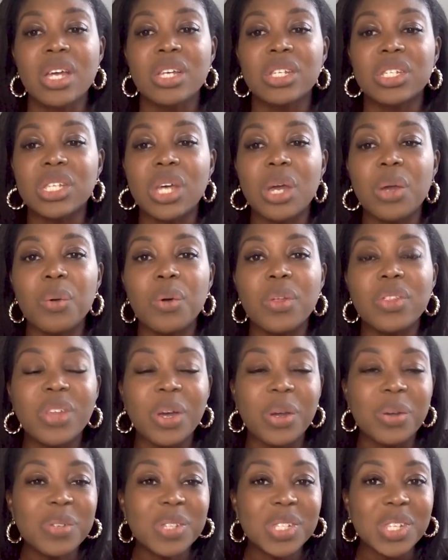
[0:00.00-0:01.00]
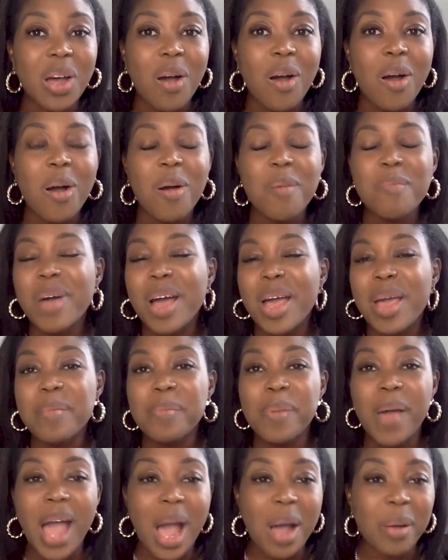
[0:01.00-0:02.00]
So those are my
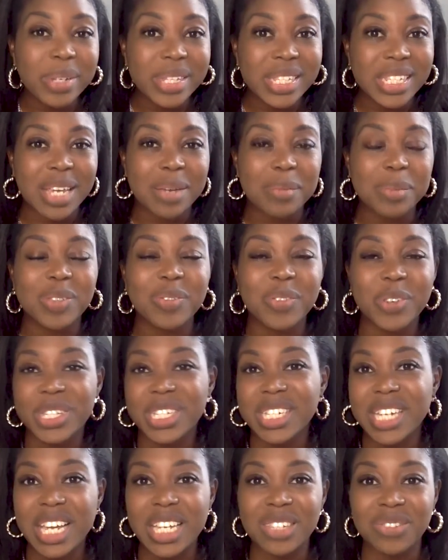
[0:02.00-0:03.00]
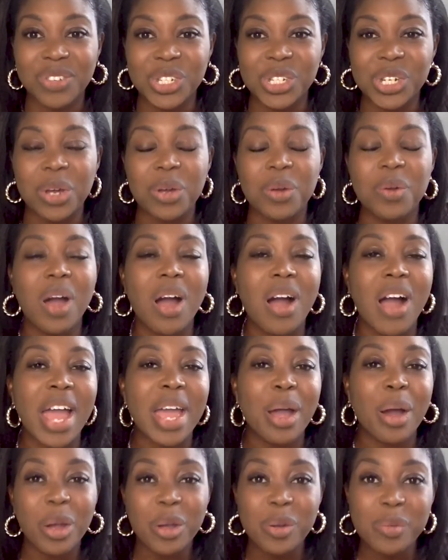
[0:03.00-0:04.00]
power tips for today's video. I
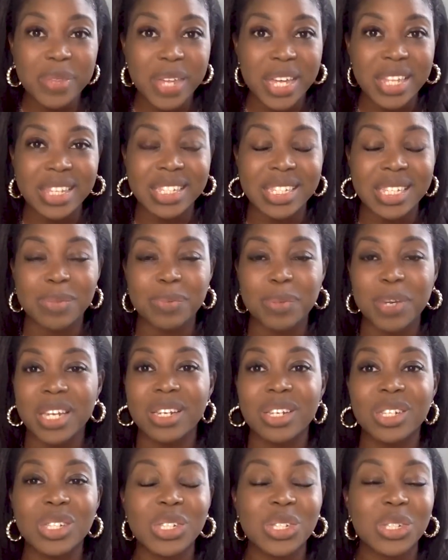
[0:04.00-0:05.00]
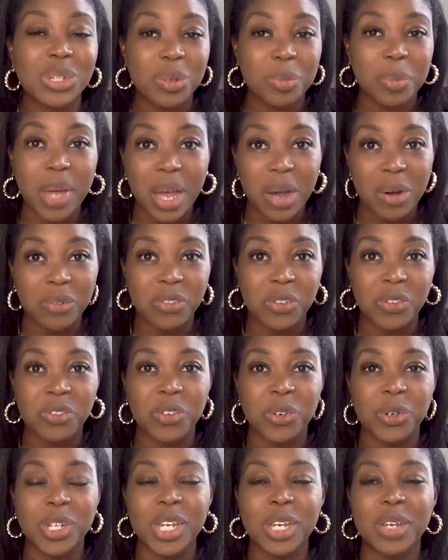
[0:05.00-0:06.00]
hope that this has been super helpful
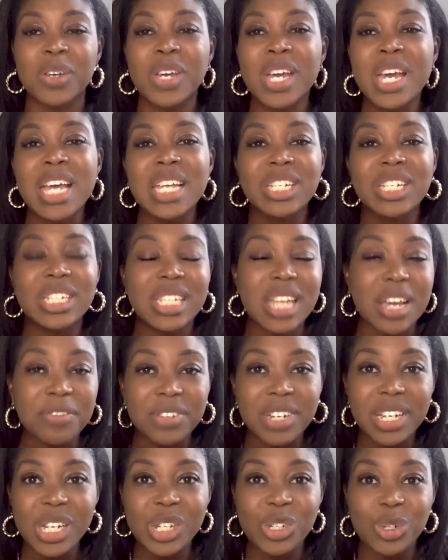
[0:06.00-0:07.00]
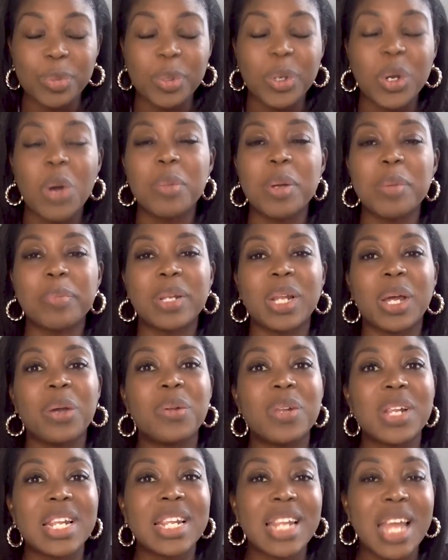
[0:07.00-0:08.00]
for you. Definitely drop a comment below.
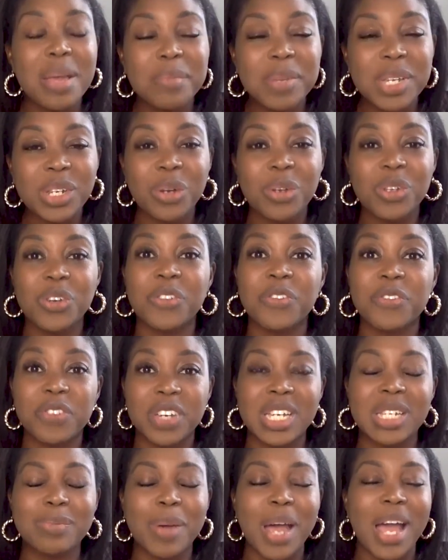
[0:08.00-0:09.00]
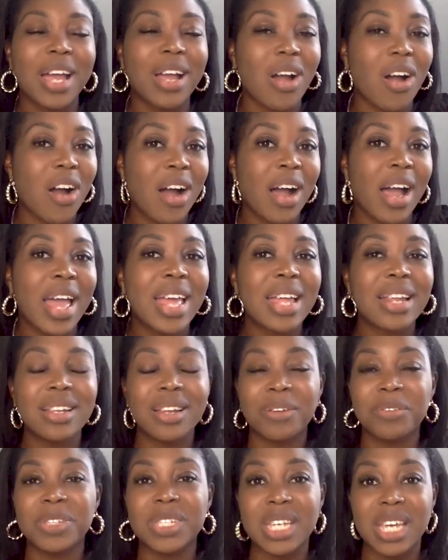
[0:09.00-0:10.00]
Let me know your feedback. I
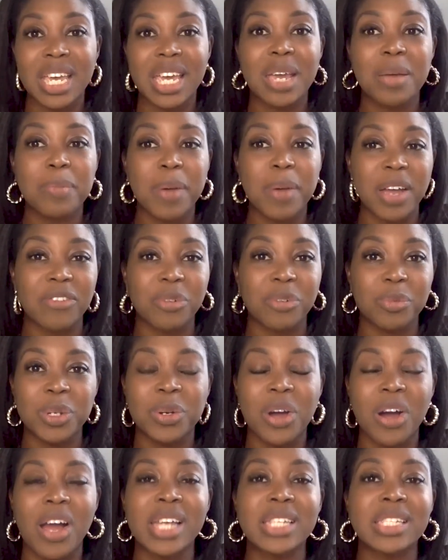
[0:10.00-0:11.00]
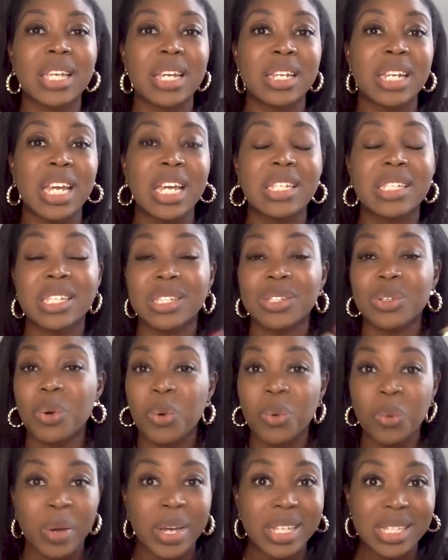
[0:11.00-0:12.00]
love to hear back from you guys, and it is
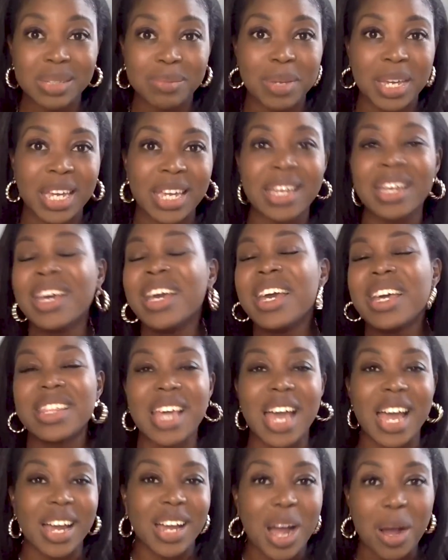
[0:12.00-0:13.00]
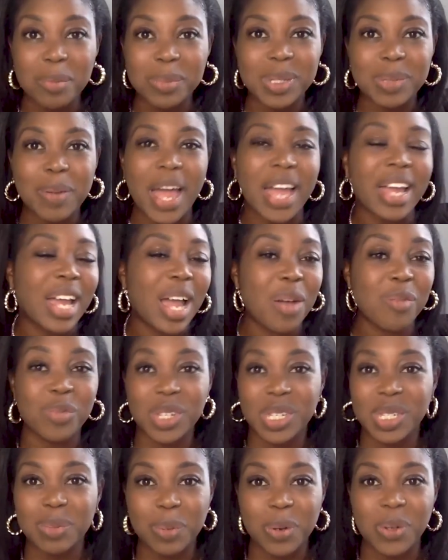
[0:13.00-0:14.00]
always me that comes back and
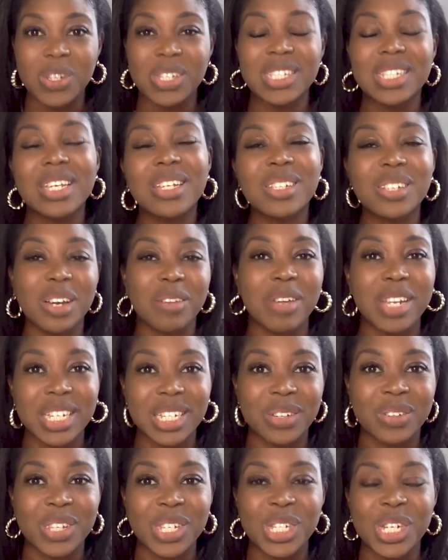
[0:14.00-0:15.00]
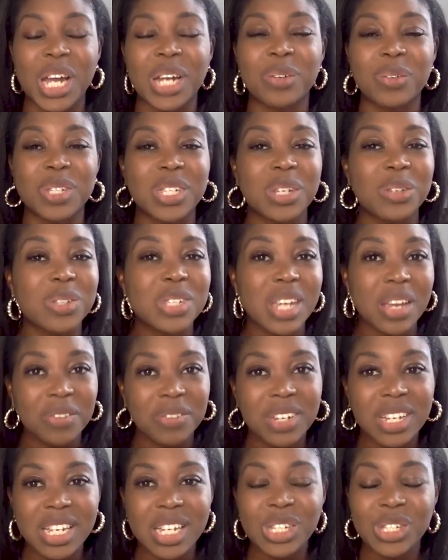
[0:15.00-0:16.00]
responds directly on the channel. So
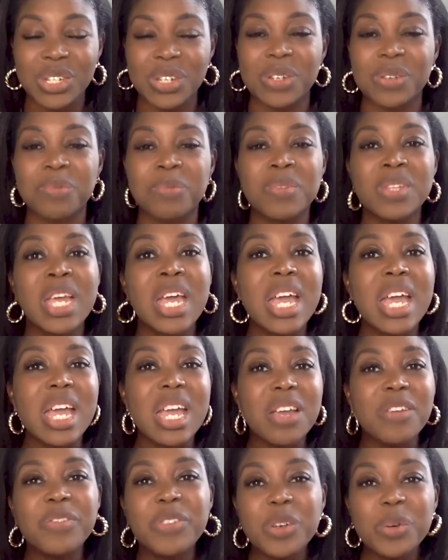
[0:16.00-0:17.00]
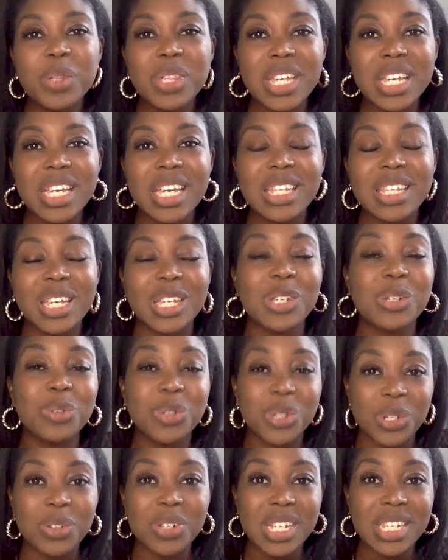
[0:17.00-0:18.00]
definitely do. If you're thinking that you
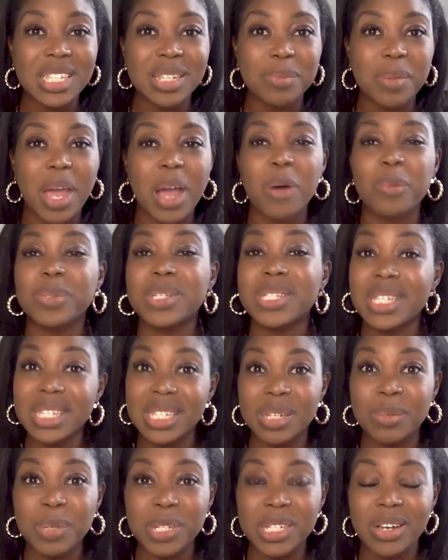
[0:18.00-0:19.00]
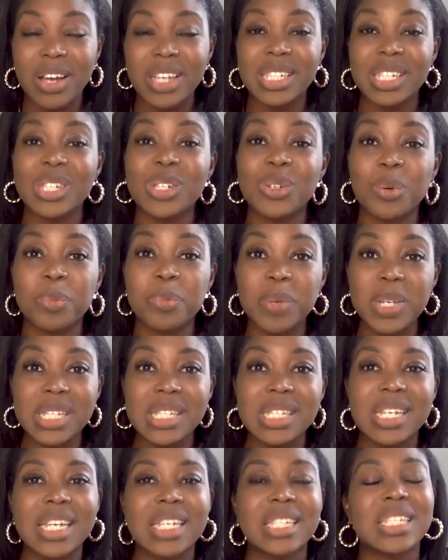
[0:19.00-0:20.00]
do need some help systematizing your
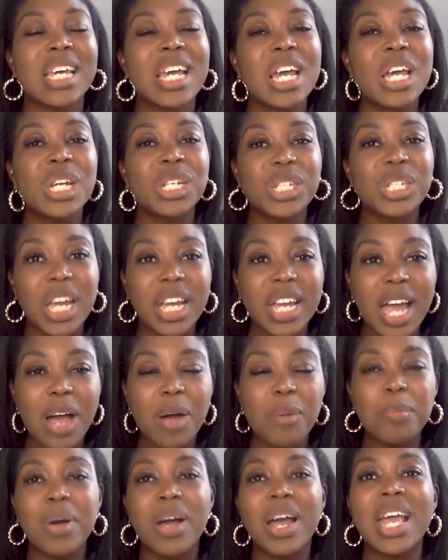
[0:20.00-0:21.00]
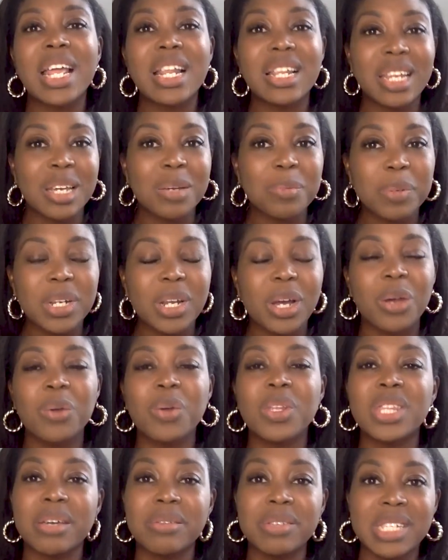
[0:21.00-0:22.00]
business, check out my link below.
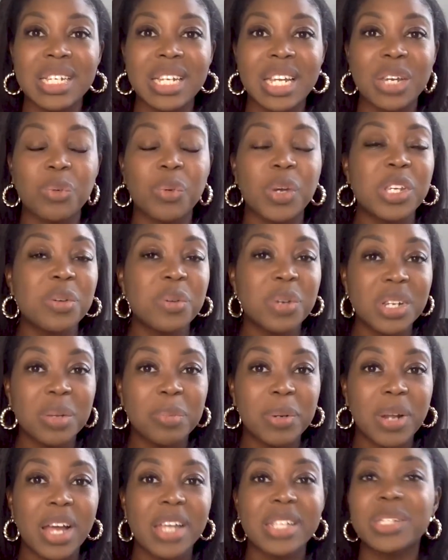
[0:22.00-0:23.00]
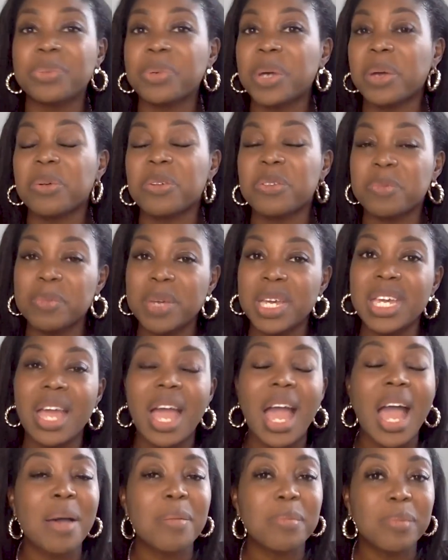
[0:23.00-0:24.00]
There is a link where you can apply to work with me
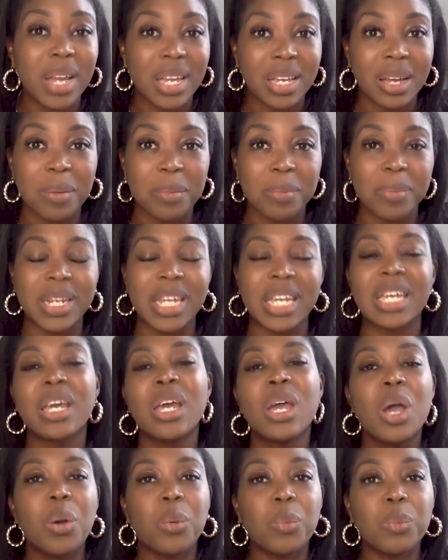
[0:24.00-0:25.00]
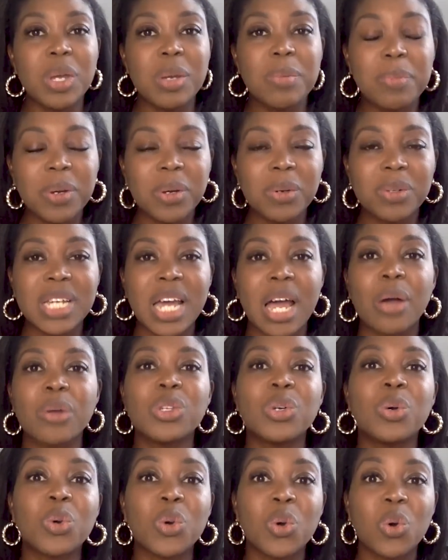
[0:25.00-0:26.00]
and my company, and we build out
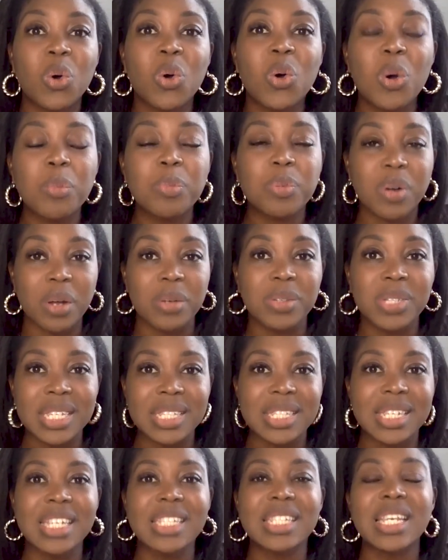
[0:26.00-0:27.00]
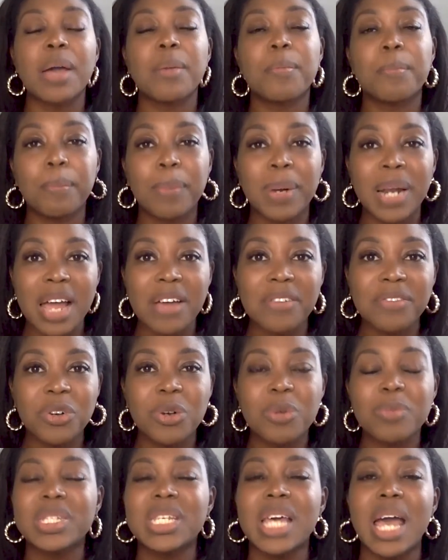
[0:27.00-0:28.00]
your core processes
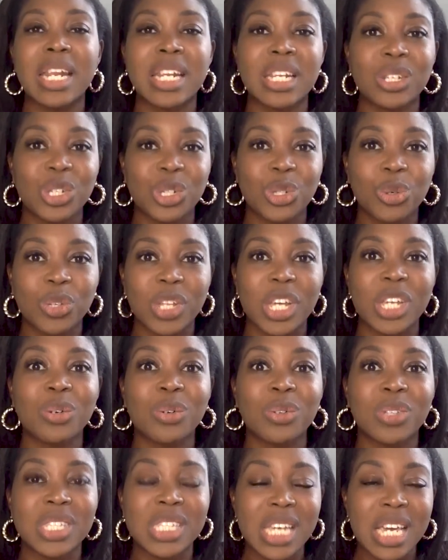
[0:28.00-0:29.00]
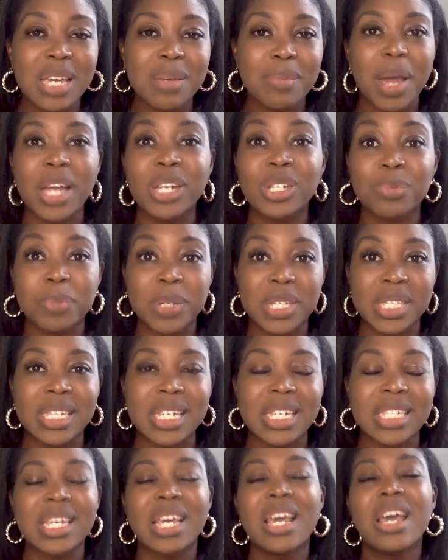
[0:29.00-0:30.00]
platforms and ensure that your team and
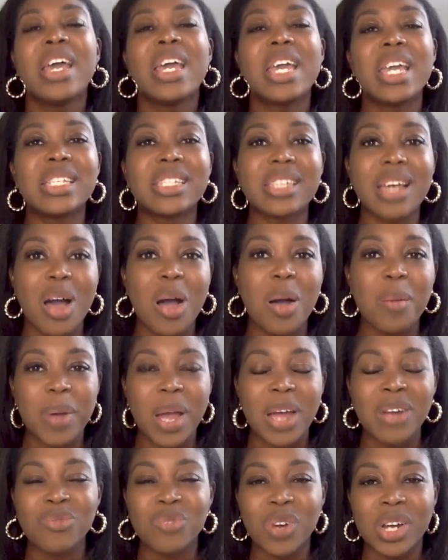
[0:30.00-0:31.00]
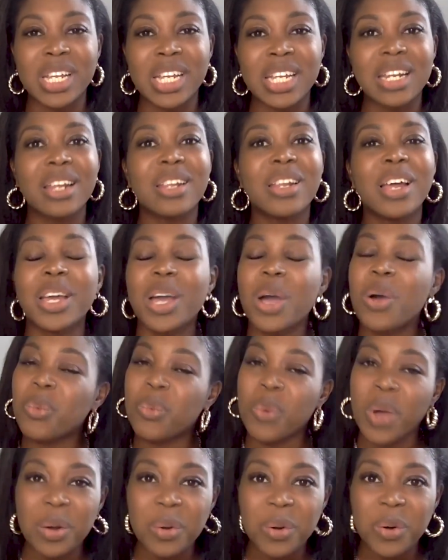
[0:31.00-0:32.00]
business is up and running like a
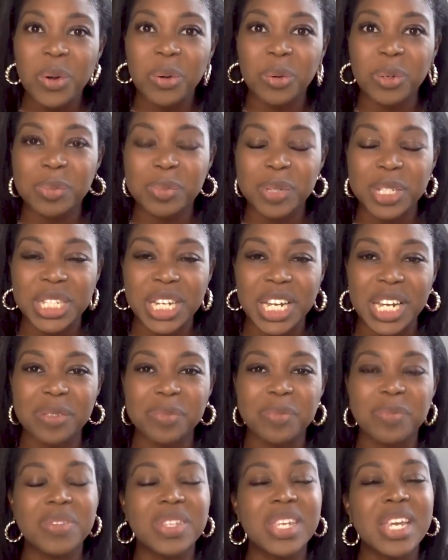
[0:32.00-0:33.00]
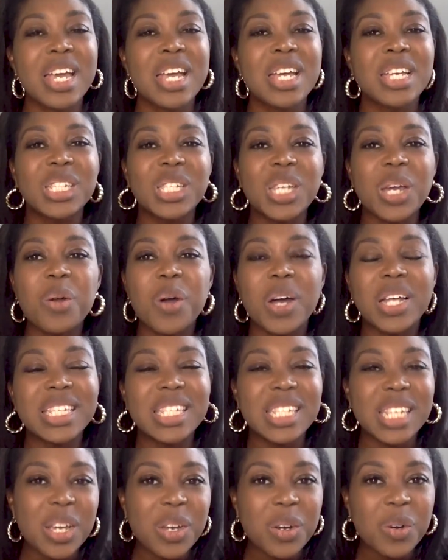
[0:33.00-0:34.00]
well oiled machine. So
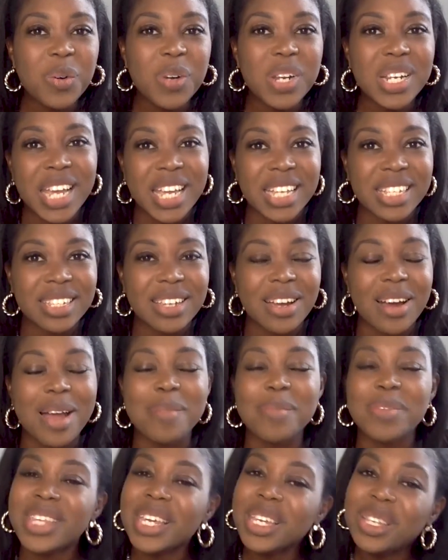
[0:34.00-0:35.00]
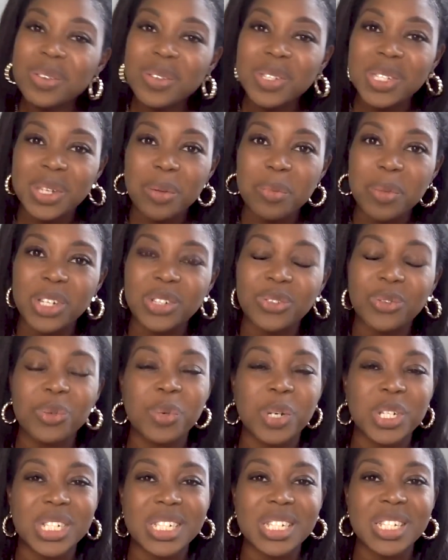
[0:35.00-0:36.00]
until next time, thank you so much for
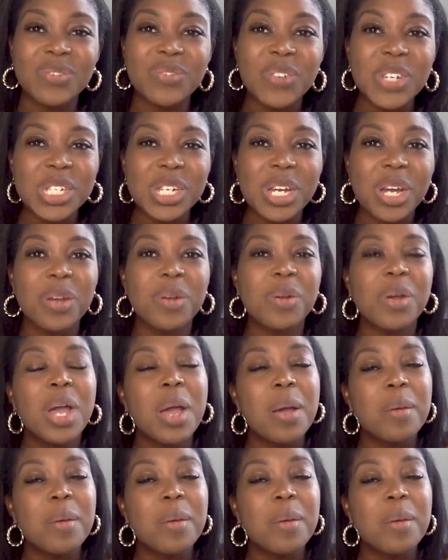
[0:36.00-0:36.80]
watching this video.